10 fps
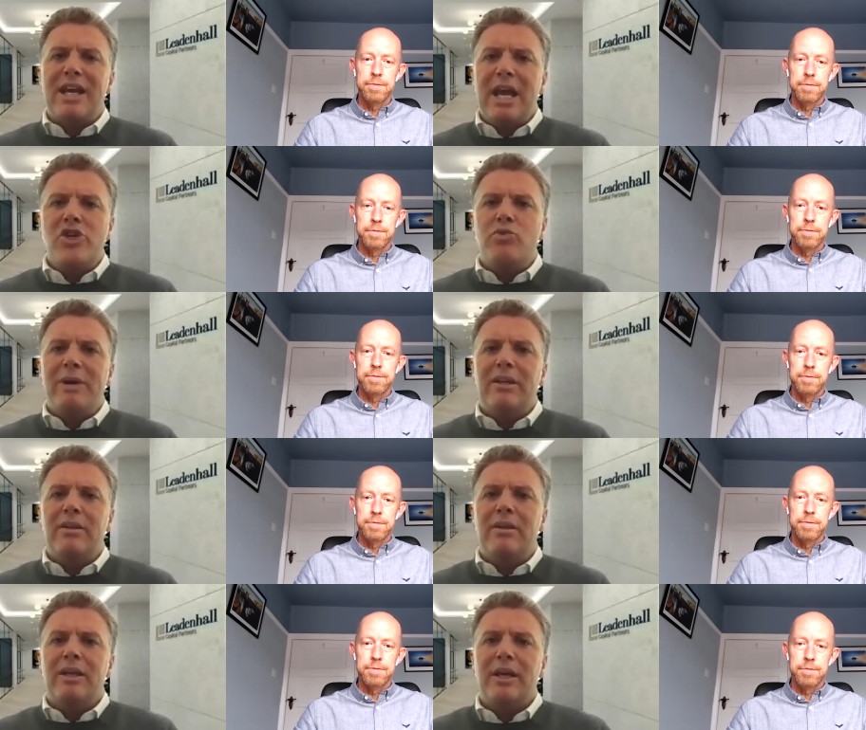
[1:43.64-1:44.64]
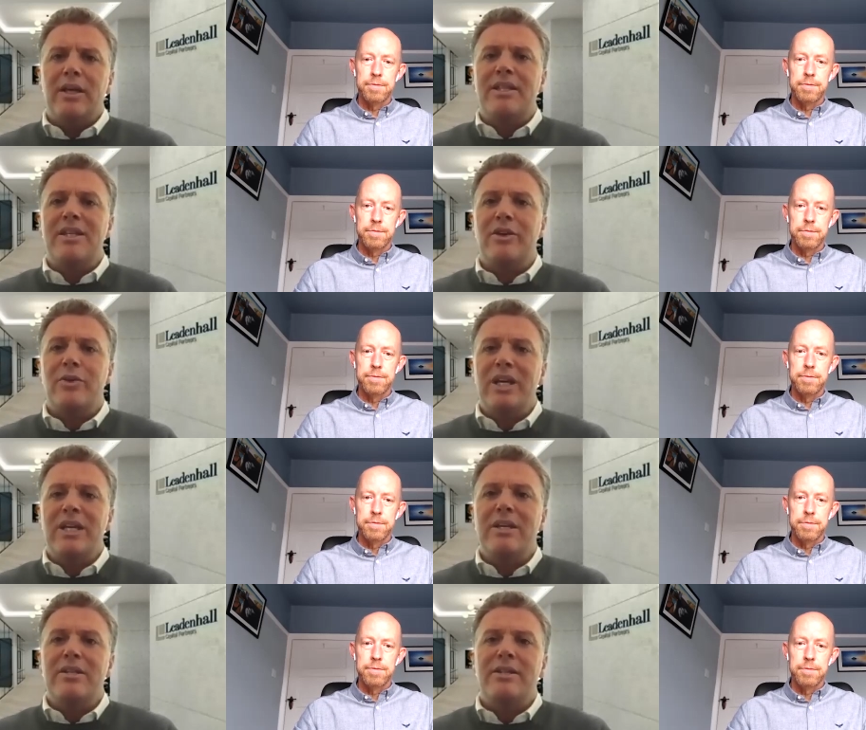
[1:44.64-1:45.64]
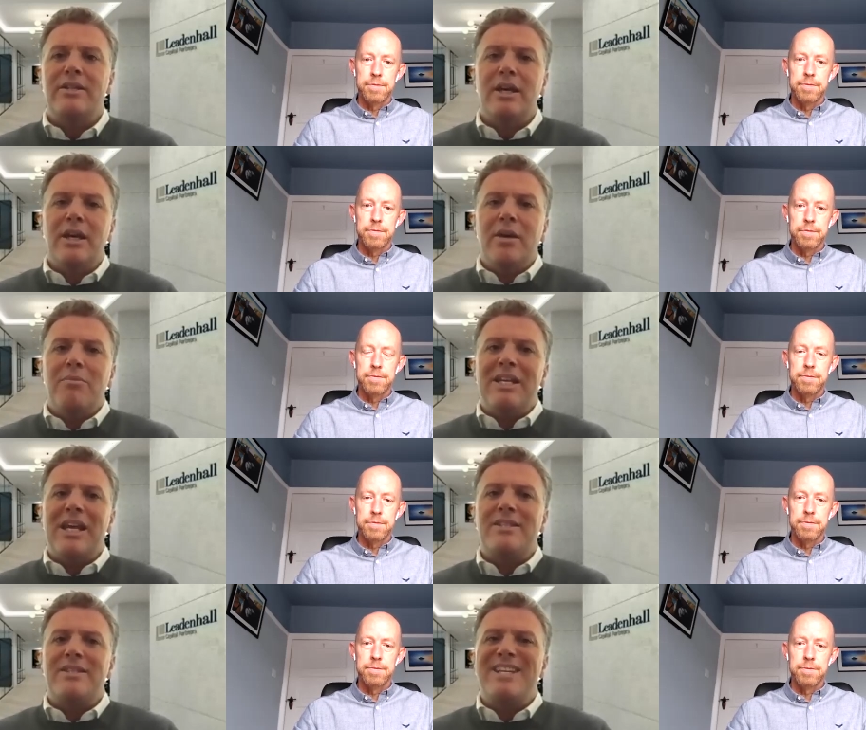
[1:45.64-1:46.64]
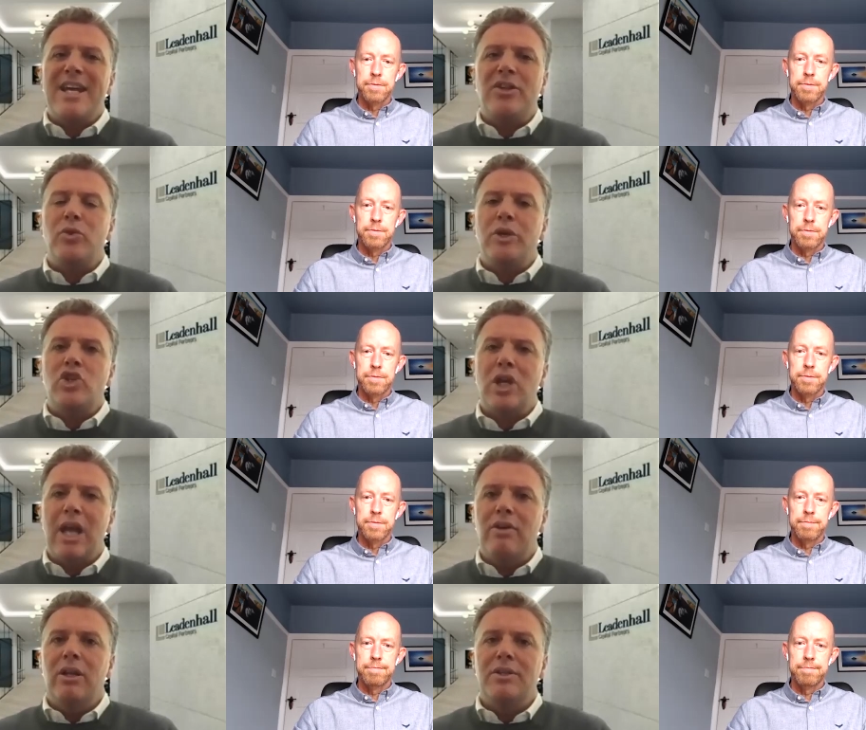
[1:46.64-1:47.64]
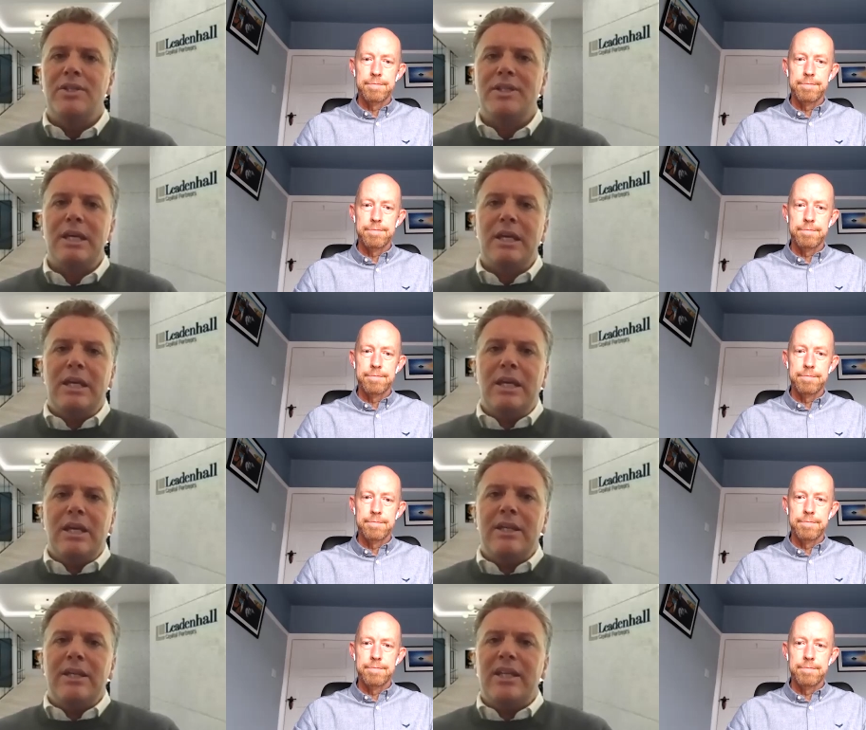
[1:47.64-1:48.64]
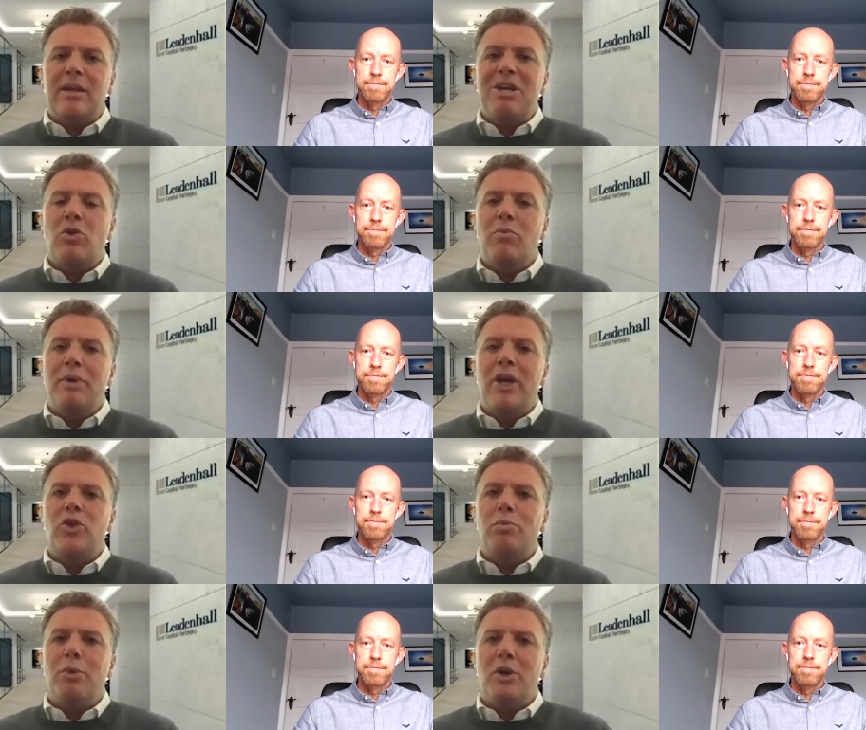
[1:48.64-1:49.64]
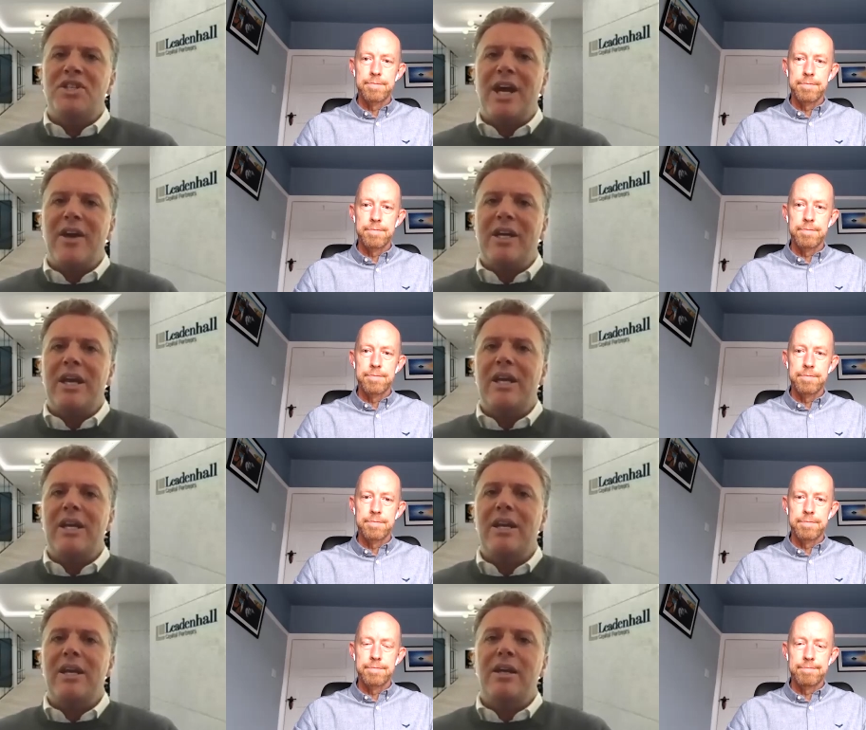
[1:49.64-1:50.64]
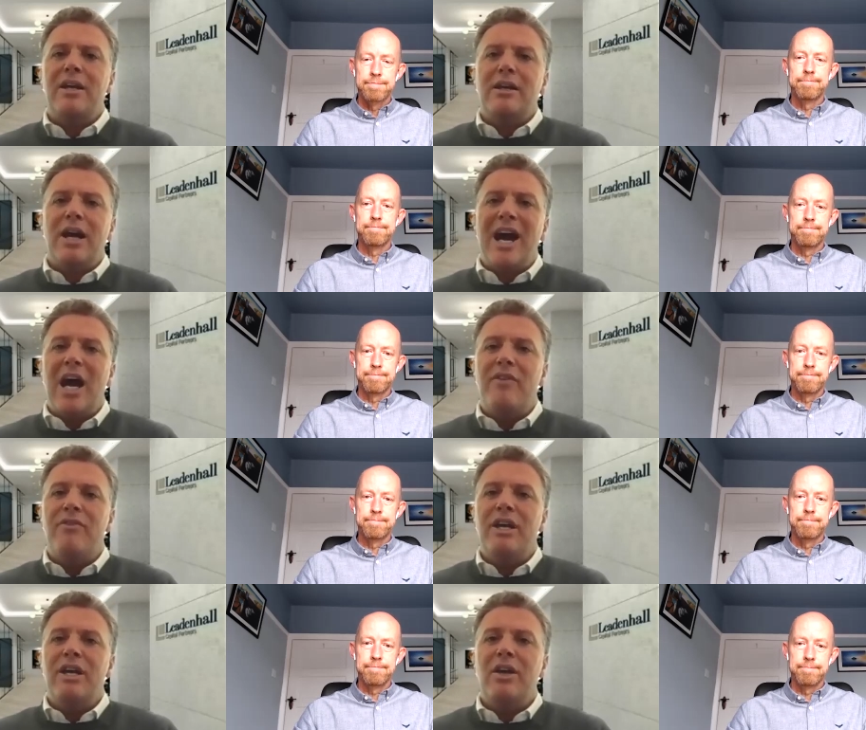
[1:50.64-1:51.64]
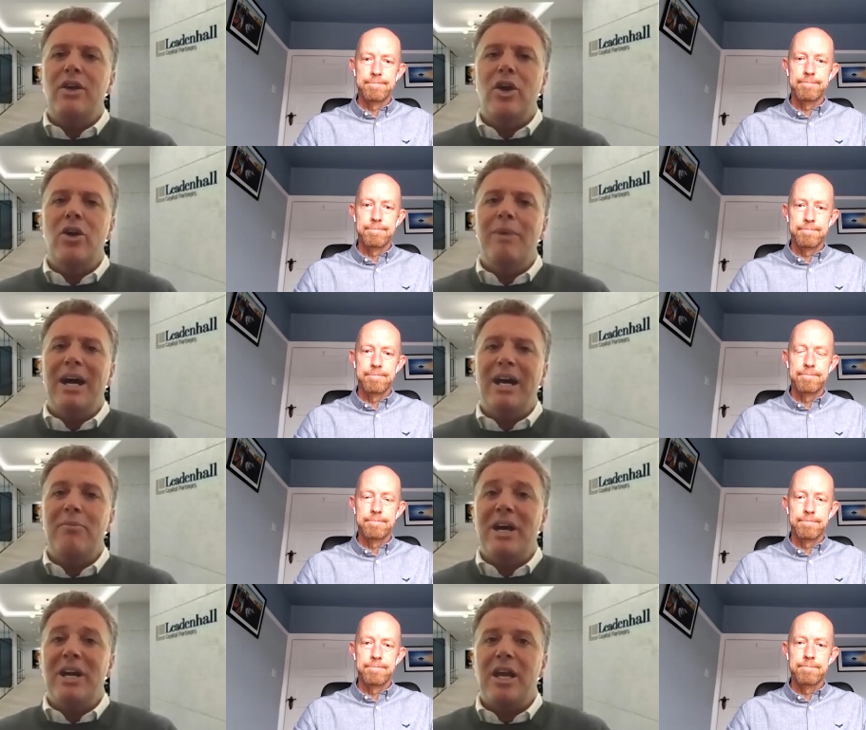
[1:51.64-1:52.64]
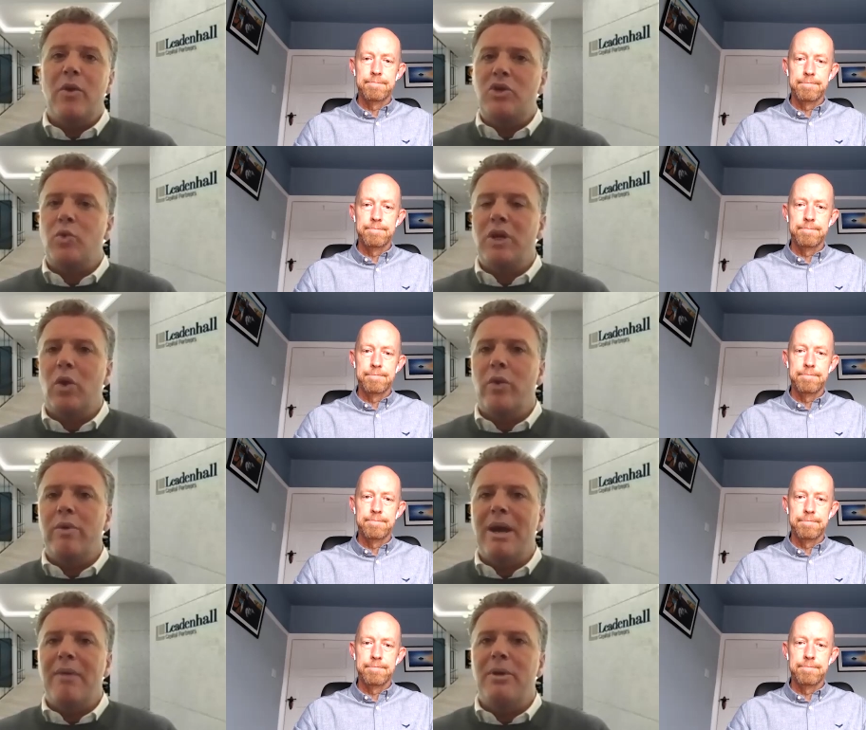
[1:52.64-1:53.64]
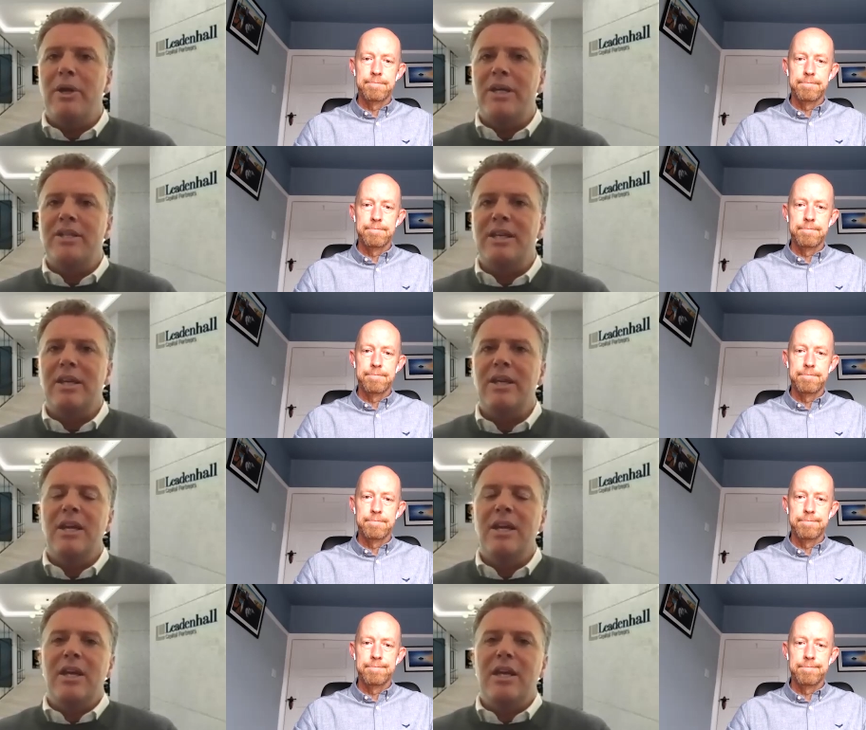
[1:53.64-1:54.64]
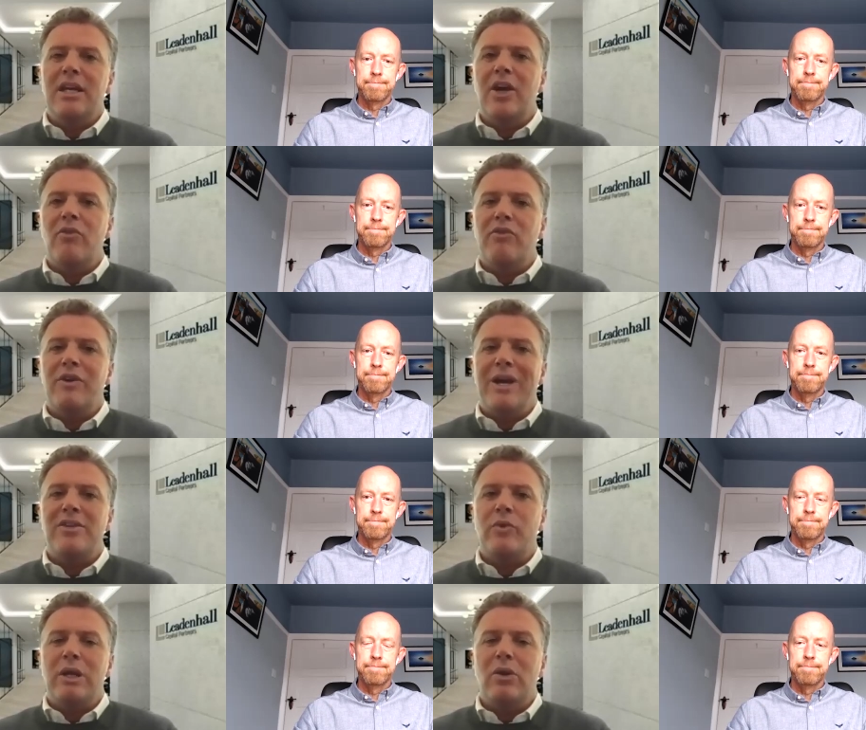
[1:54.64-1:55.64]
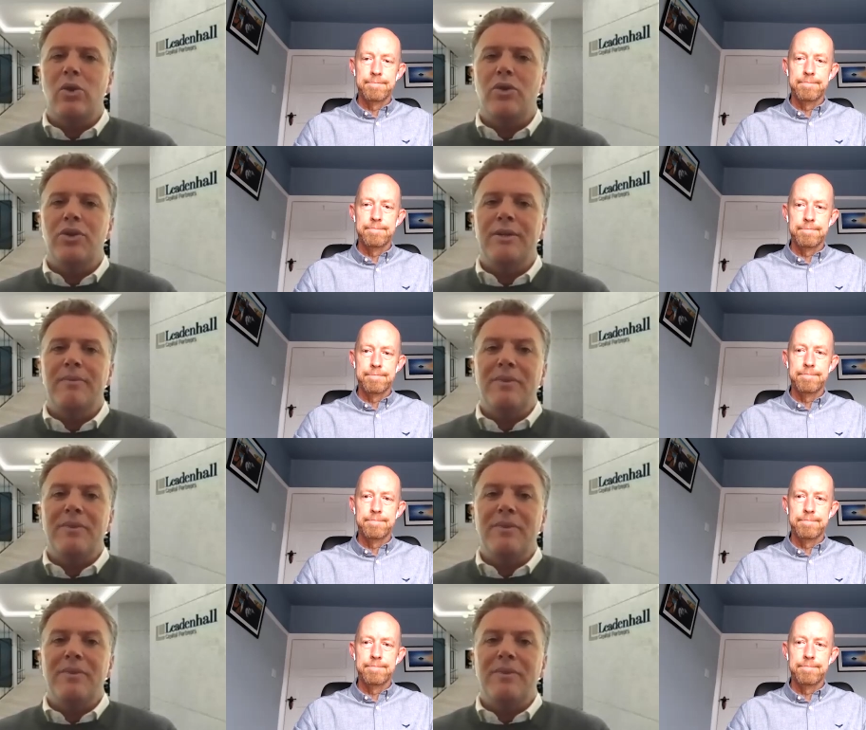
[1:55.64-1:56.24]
Speaker 1: engagement uh, has increased, but it has yet to reach levels that can be compared to post-hurricane uh, Harvey, Irma, and Maria, which we all remember as the year of great reload.